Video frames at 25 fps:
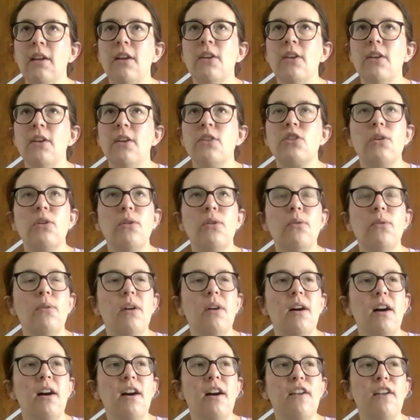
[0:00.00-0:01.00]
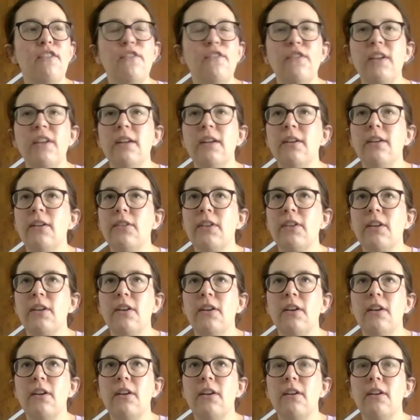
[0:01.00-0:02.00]
So I feel that
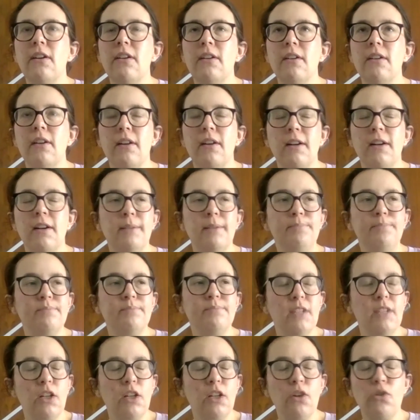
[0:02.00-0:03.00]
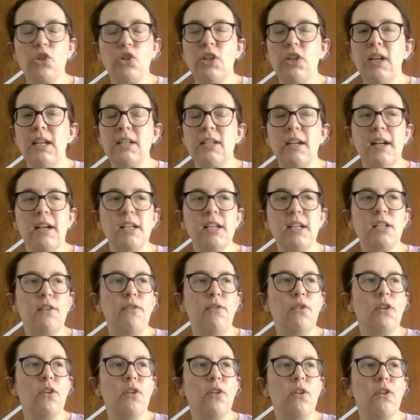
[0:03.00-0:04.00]
our um, negotiating task
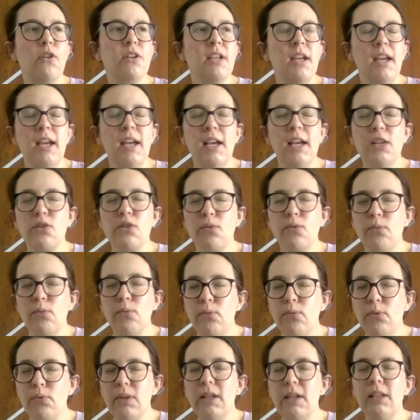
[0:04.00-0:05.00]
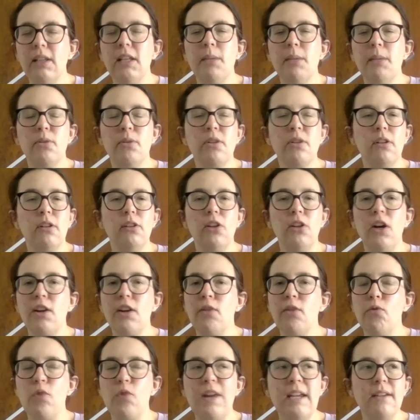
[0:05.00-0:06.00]
force has really put a lot
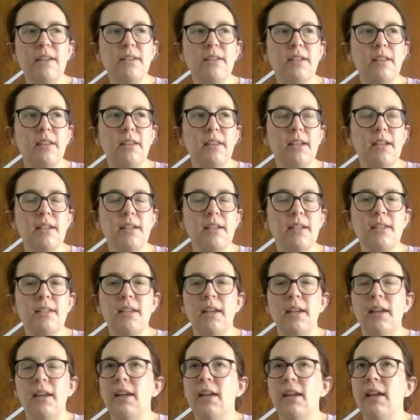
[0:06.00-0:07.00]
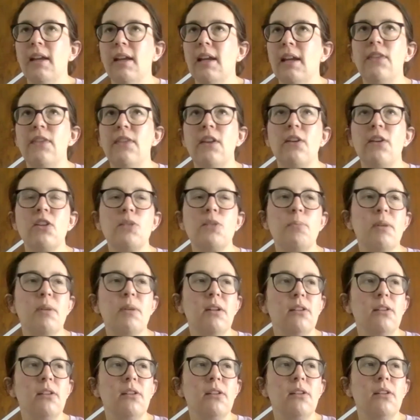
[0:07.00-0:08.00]
of weight into this. And there has been
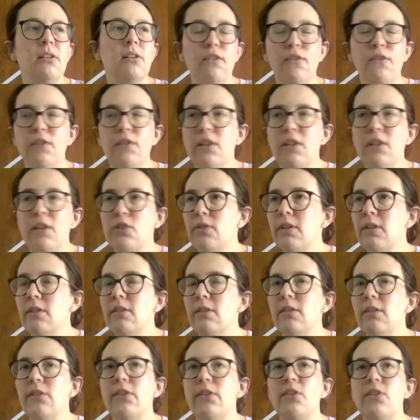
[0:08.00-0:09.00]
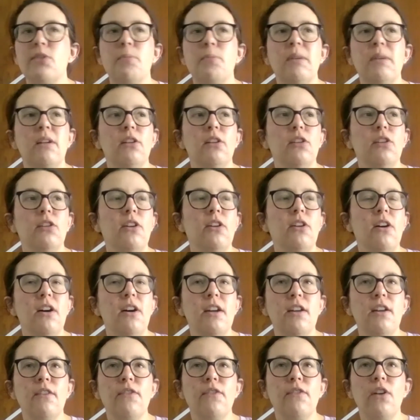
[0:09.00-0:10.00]
a lot of vitriol. There's been a
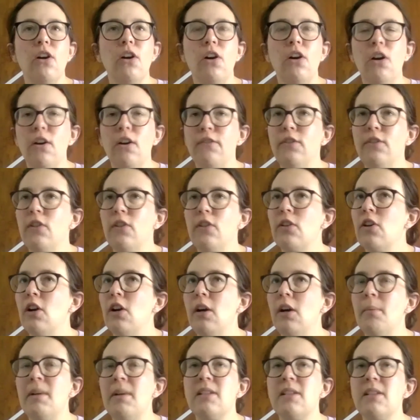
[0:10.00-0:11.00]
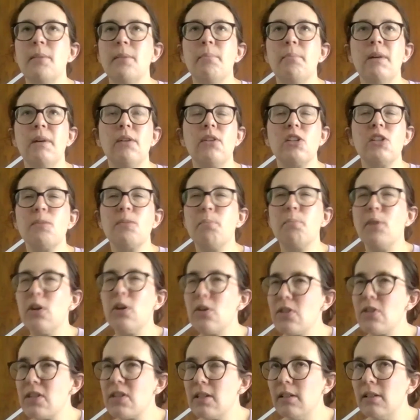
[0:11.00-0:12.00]
lot of awful comments about us
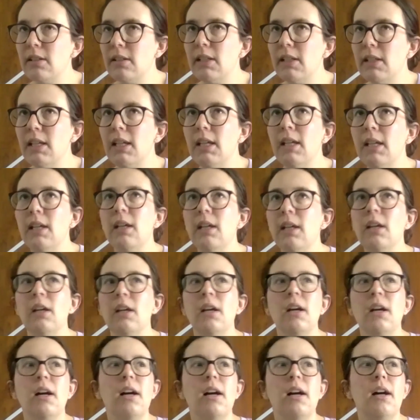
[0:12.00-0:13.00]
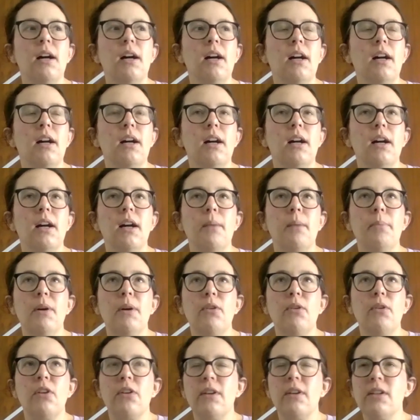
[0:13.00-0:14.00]
personally, uh,
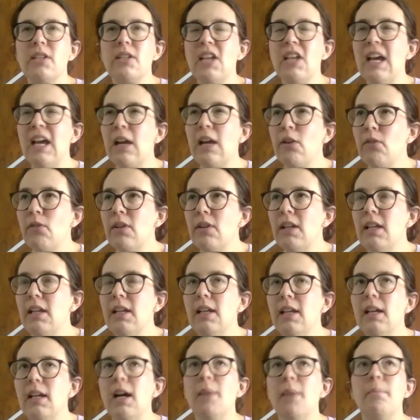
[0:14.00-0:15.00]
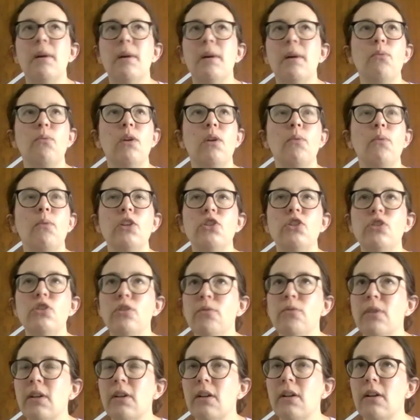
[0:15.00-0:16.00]
about our integrity, about what we
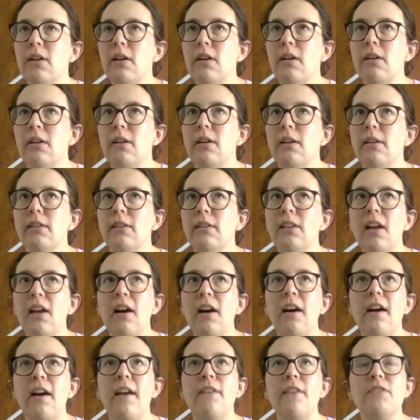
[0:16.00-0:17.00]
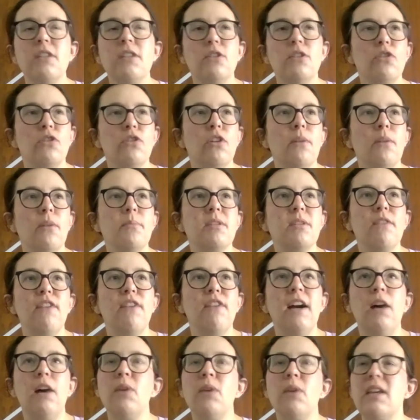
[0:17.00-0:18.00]
do in our lives in terms of
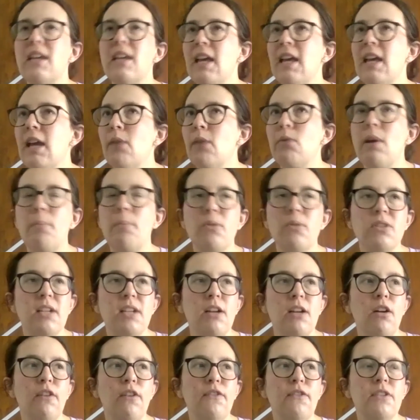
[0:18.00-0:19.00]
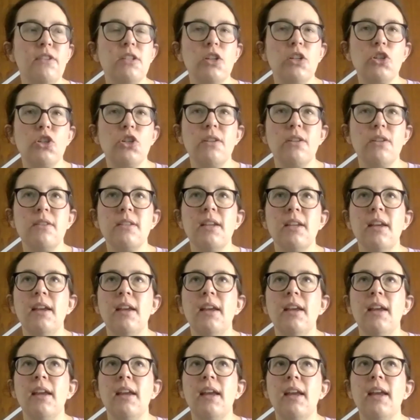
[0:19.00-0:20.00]
how we can't represent all physicians.
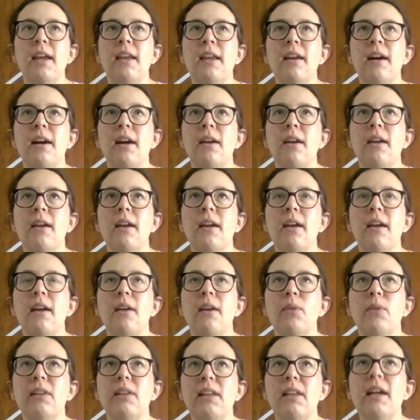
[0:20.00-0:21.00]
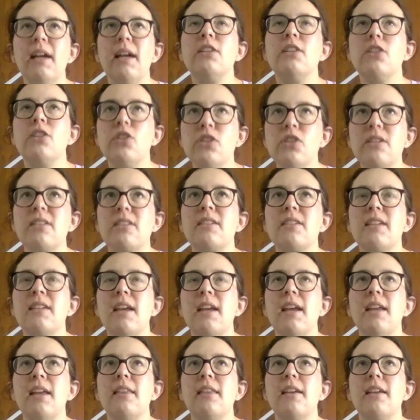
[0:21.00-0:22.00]
And I would like to just
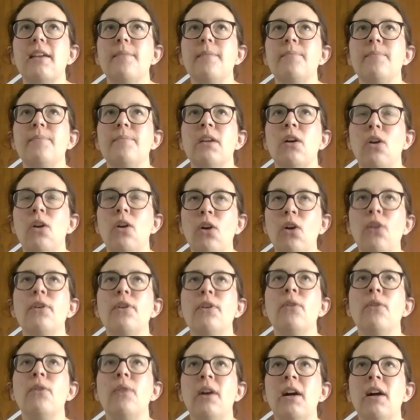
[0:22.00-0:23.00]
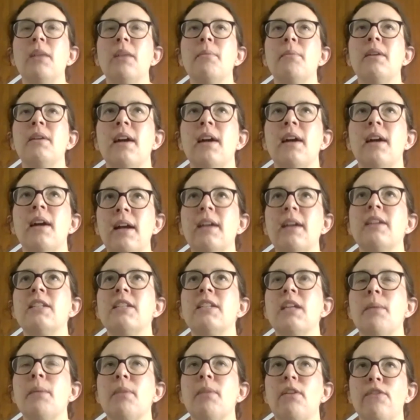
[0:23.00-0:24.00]
say that although I am
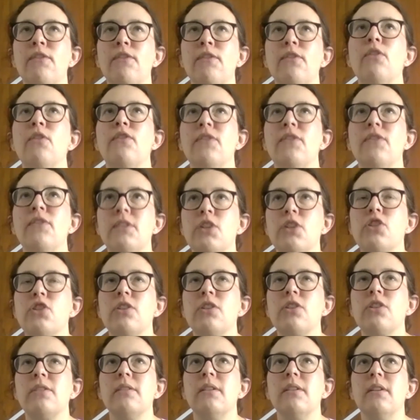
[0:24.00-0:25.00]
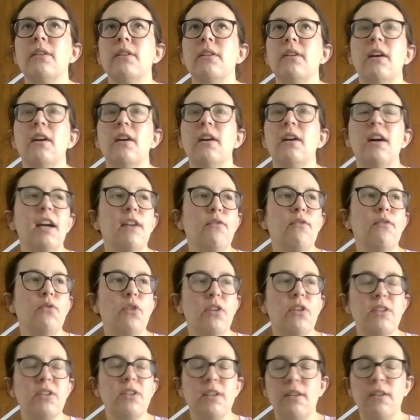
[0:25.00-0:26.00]
academic faux physician, I have
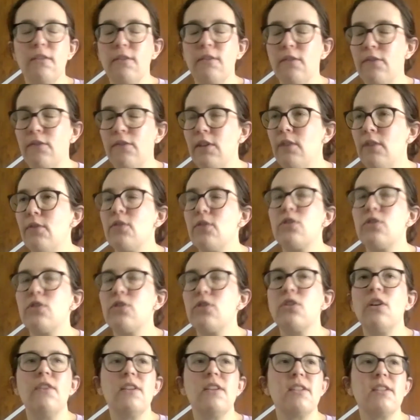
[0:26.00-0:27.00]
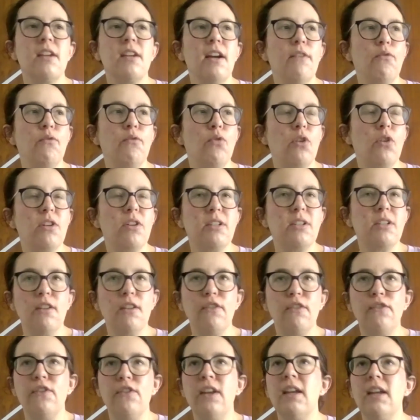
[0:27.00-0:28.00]
worked in fee for service, I've worked in
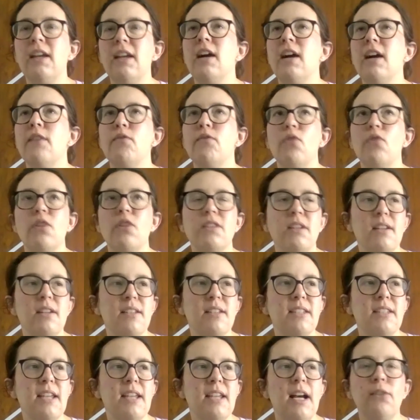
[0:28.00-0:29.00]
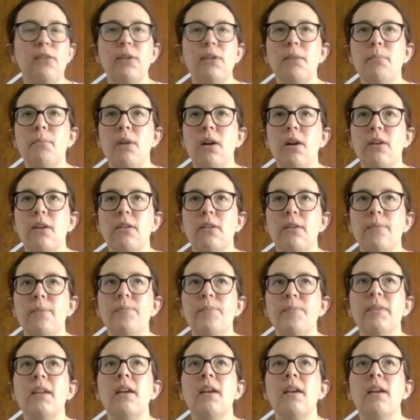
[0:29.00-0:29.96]
a FIG, I've worked in a salary model.